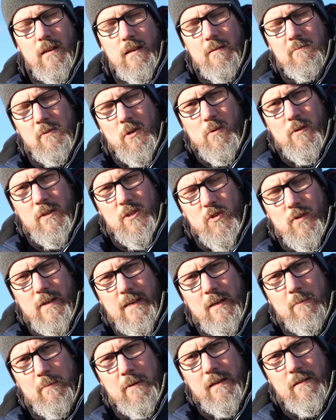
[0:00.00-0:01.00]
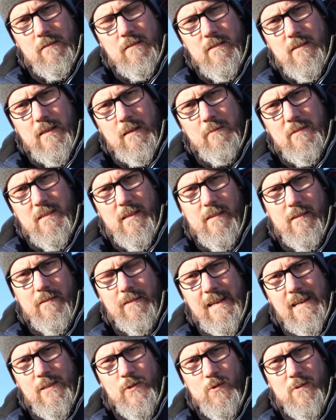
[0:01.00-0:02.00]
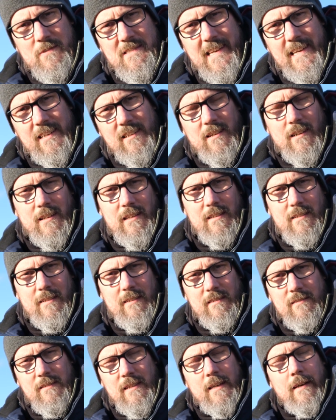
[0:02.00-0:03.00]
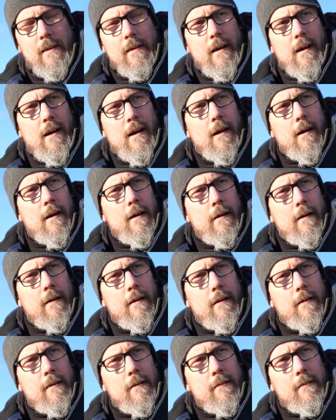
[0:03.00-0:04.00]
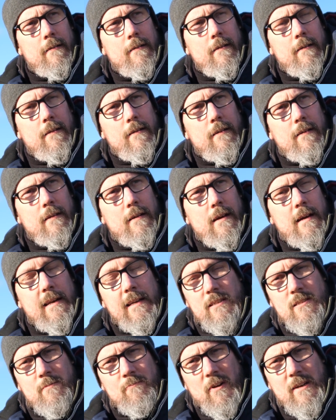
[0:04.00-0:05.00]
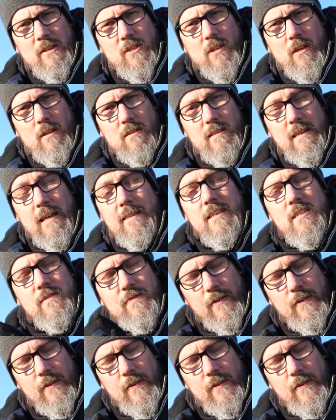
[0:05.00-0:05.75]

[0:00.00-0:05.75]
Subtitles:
not quite sure how you pronounce his name. It's either an S or a Z kind of thing. And he got some great shots. Now this